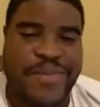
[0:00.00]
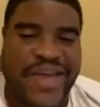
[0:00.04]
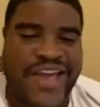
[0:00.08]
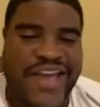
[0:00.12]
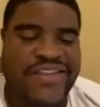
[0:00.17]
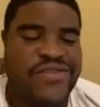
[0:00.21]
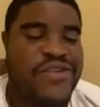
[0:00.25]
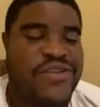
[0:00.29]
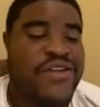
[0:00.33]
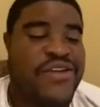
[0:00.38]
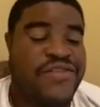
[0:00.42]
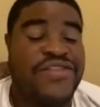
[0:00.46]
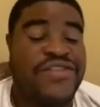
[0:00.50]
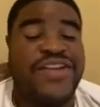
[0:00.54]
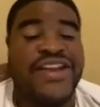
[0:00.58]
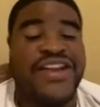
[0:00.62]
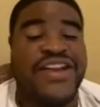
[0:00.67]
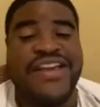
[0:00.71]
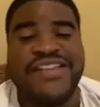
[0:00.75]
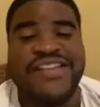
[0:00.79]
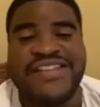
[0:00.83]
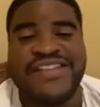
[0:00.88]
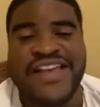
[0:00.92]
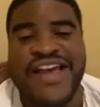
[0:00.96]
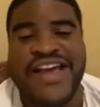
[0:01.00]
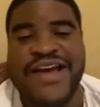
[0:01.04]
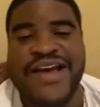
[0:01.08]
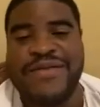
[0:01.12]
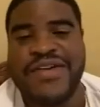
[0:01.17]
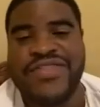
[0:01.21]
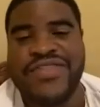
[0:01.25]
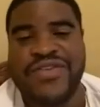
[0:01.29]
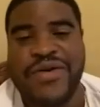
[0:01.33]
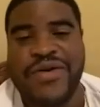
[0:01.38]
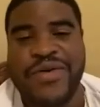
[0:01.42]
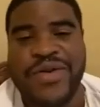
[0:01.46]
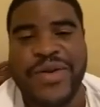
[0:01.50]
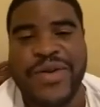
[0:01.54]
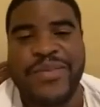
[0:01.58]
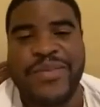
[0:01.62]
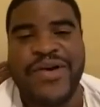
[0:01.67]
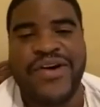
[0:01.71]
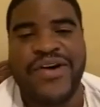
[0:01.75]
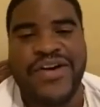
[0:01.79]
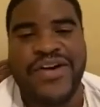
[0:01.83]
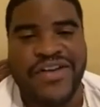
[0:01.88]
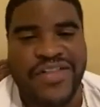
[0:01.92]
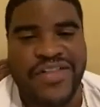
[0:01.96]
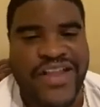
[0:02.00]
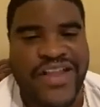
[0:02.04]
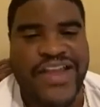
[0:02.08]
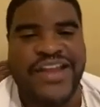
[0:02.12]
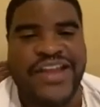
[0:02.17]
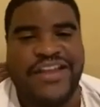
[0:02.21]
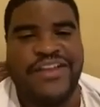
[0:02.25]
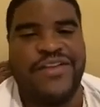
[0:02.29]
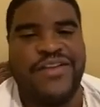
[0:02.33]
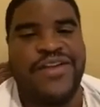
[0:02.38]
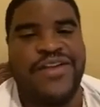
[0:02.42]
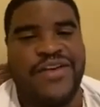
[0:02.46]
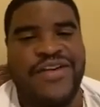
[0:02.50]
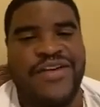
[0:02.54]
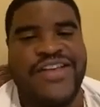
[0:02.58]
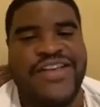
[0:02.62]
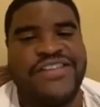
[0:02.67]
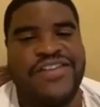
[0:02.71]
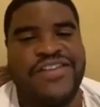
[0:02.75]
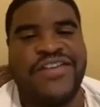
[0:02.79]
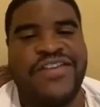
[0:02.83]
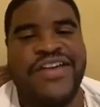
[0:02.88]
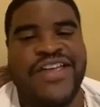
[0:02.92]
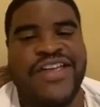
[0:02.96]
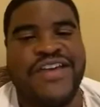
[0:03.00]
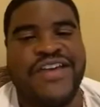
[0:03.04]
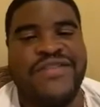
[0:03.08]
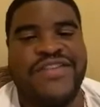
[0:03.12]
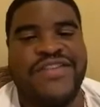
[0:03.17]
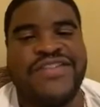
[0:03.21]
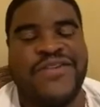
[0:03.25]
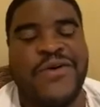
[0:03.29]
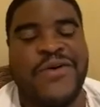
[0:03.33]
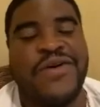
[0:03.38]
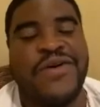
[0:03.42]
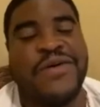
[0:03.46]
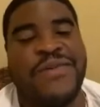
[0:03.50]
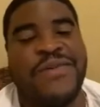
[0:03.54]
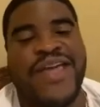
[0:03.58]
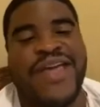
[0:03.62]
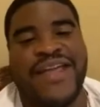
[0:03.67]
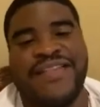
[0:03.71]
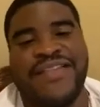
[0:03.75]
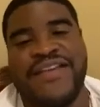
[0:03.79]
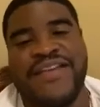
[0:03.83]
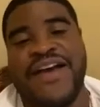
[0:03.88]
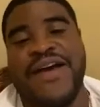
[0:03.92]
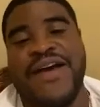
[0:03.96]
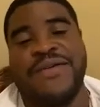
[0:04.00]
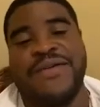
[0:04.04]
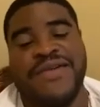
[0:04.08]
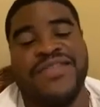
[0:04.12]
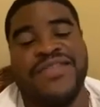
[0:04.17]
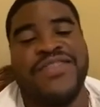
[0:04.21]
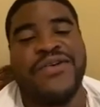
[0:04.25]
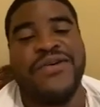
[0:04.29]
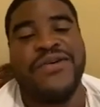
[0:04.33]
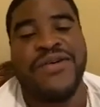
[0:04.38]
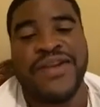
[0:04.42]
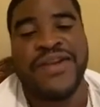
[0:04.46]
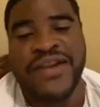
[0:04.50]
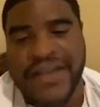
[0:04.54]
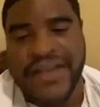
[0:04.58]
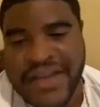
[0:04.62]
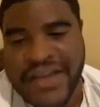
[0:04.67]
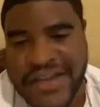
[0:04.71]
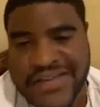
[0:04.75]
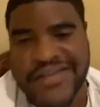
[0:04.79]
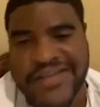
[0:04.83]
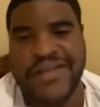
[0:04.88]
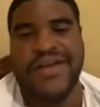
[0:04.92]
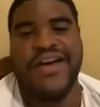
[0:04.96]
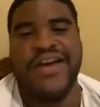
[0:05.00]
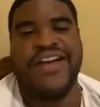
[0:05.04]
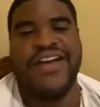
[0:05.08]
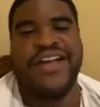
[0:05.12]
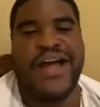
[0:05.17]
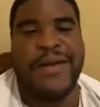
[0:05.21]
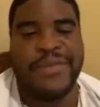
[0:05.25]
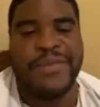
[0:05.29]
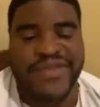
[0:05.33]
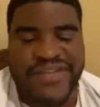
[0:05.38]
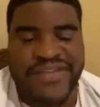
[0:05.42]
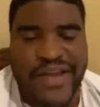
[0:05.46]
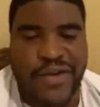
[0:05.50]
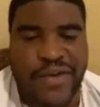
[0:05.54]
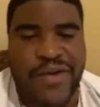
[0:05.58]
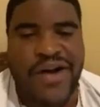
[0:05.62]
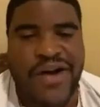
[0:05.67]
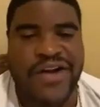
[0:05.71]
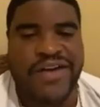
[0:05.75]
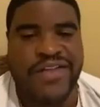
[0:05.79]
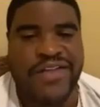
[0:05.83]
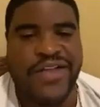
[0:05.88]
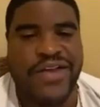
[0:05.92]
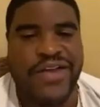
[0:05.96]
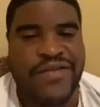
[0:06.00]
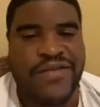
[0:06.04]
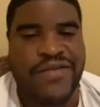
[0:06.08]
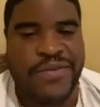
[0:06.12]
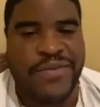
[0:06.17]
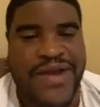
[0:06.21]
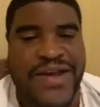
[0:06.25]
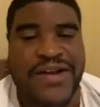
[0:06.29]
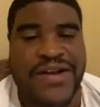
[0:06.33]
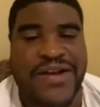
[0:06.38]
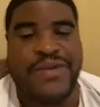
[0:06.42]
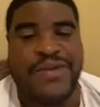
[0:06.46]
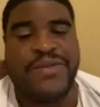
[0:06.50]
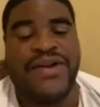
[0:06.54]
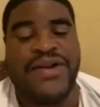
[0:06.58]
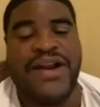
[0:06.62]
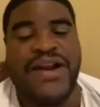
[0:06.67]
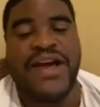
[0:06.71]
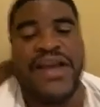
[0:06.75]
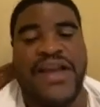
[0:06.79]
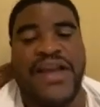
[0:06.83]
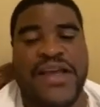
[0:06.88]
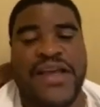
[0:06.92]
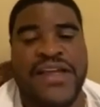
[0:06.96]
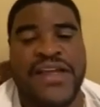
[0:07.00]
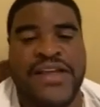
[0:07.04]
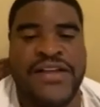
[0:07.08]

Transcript: Pac-12. You need time to throw the ball, and he's gonna give his quarterback time to throw it. So I'm gonna say Walker Little for my number 9.